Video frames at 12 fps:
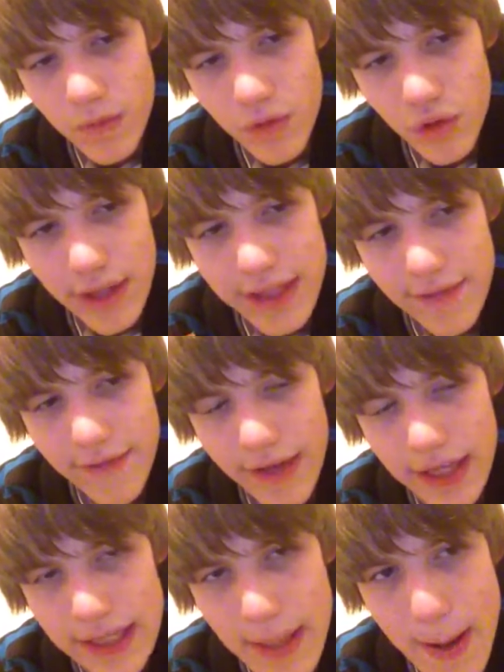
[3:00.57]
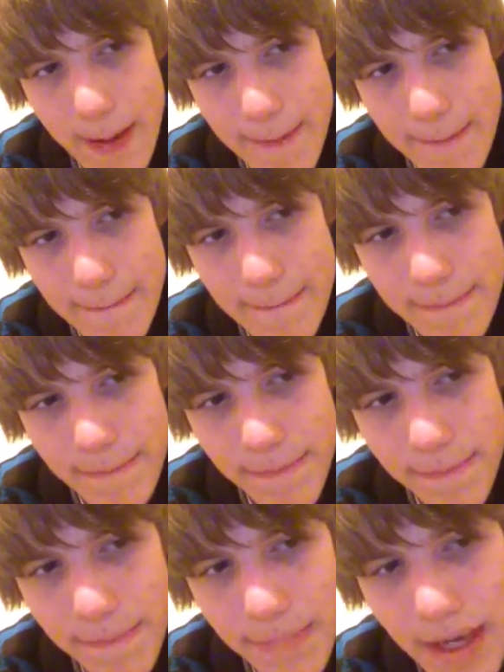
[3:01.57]
Trident's effect...
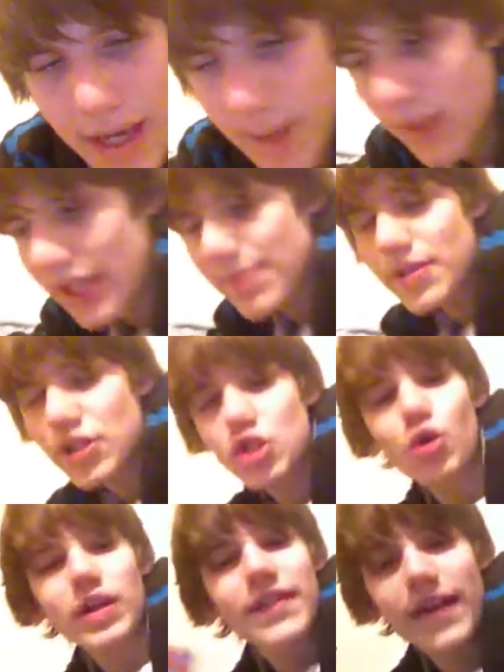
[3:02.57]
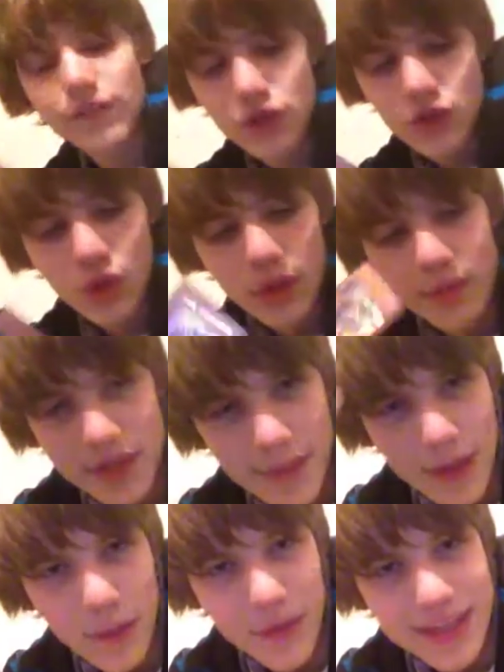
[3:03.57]
Bam! Not to mention, you don't even have to normal
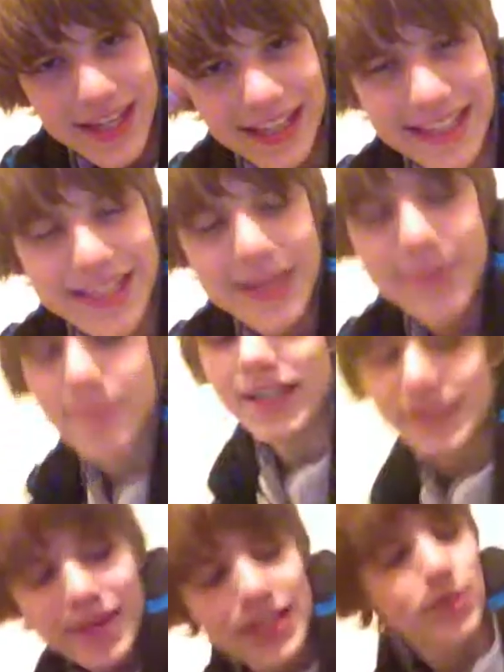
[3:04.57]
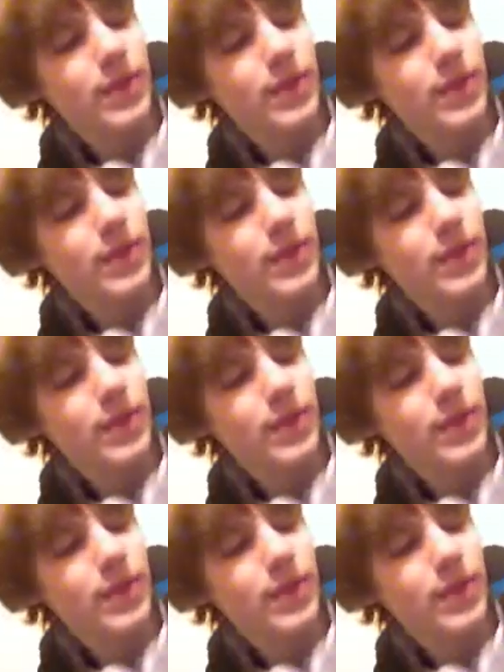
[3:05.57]
summon it with the deck this is mixed